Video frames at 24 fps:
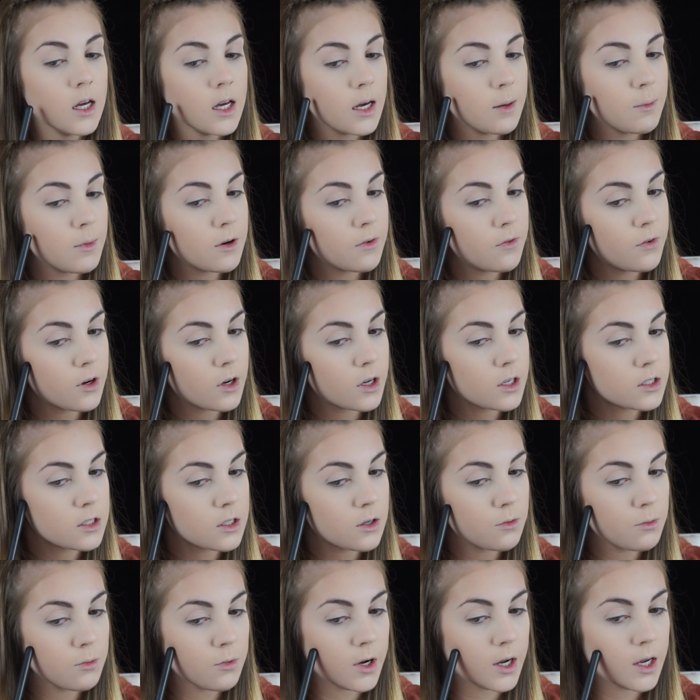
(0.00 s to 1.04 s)
I'm going to focus
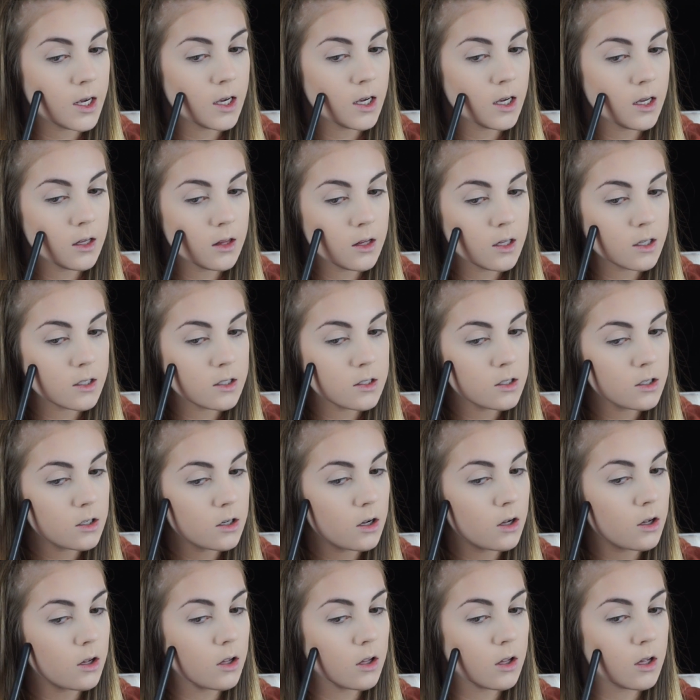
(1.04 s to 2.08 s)
it right in this
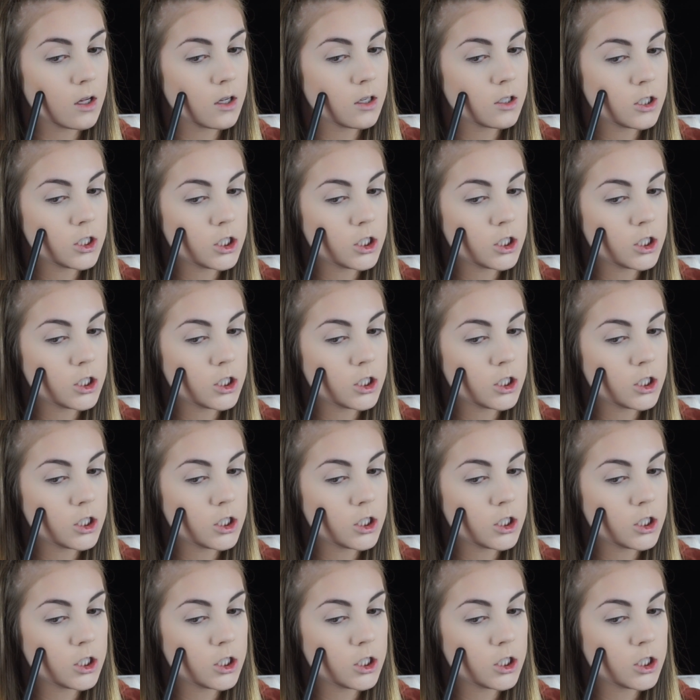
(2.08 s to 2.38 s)
little